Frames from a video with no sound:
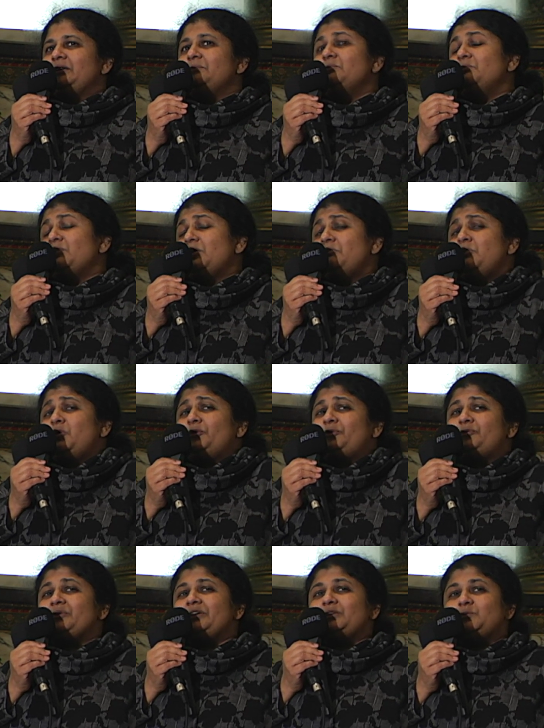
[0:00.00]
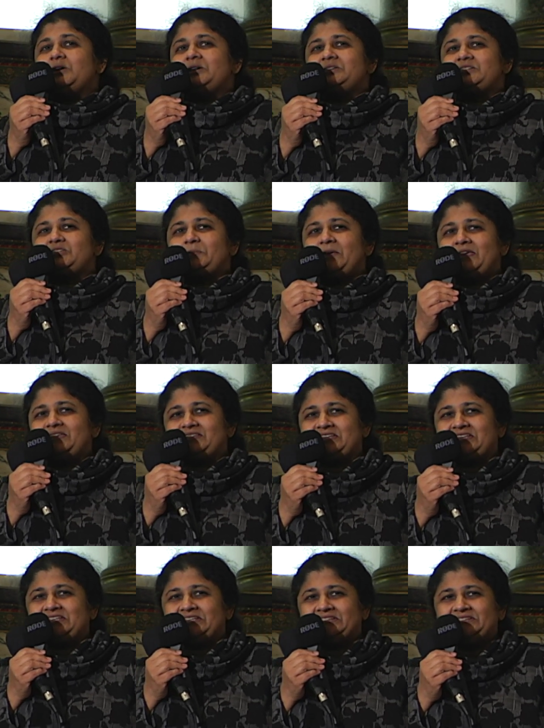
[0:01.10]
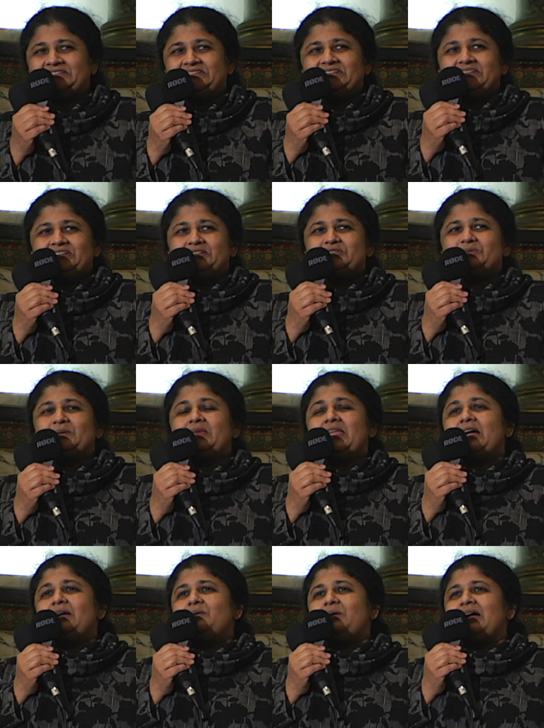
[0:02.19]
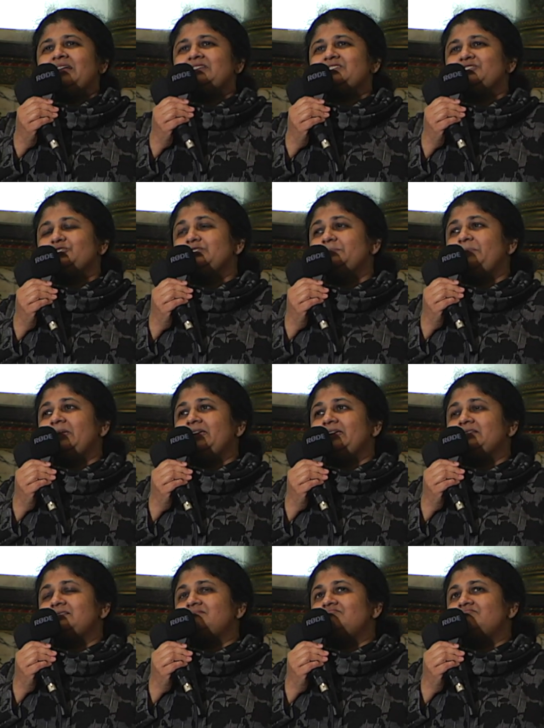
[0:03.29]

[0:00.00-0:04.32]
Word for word: a, a more real-world space to allow us to debate